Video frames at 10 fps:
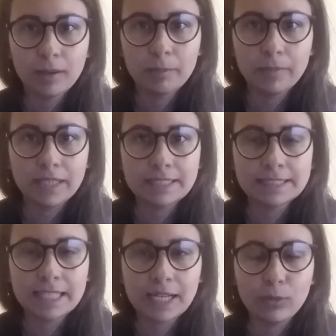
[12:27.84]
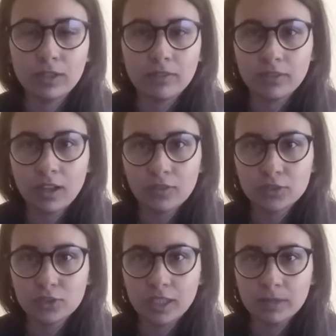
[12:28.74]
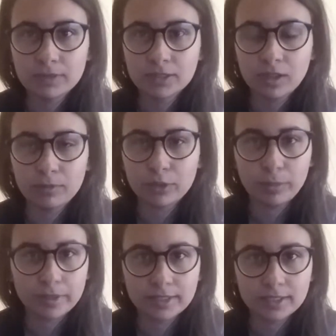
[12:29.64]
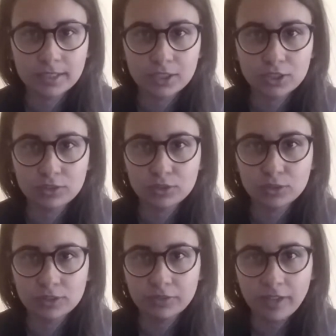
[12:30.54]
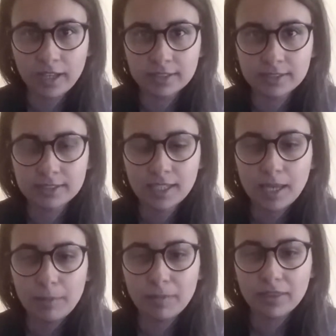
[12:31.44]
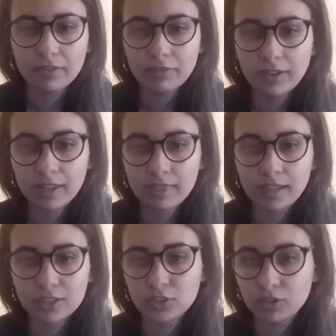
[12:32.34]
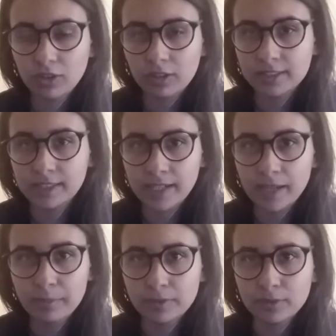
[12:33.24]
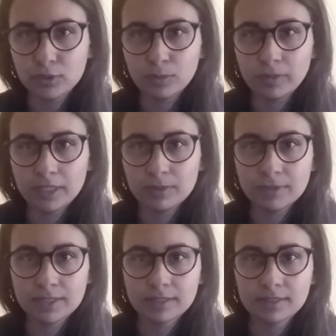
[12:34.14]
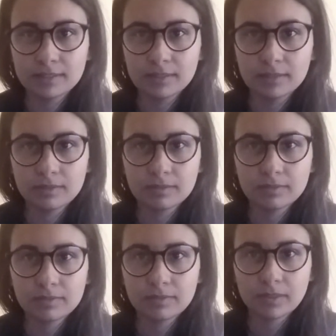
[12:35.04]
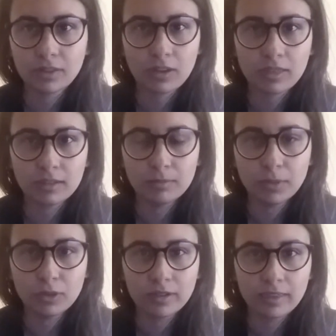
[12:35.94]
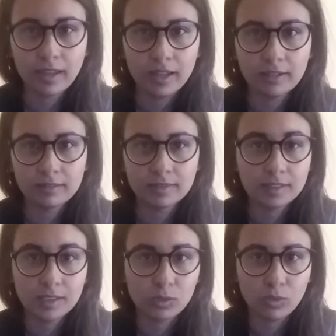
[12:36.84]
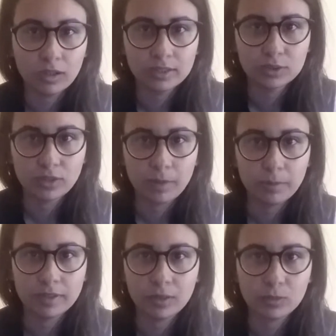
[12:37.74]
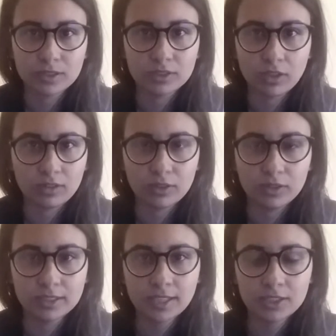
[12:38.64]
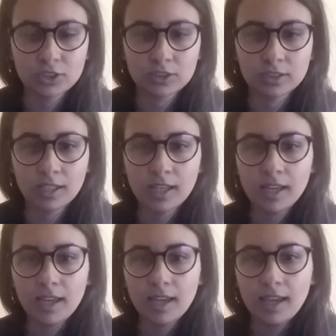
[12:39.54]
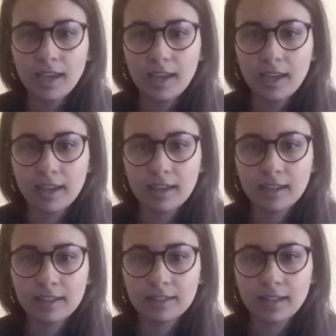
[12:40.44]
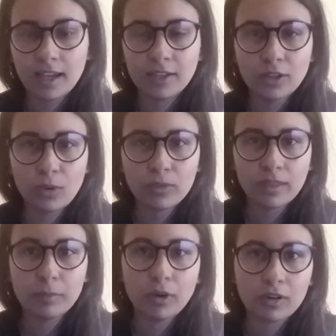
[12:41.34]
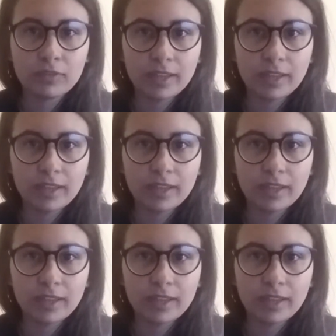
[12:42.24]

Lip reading: means that he would have loved to give some representation to the fans. But the fact that John Locke didn't happen, to me, means nothing more than they didn't want it to happen. It was not their intention. And I know that both of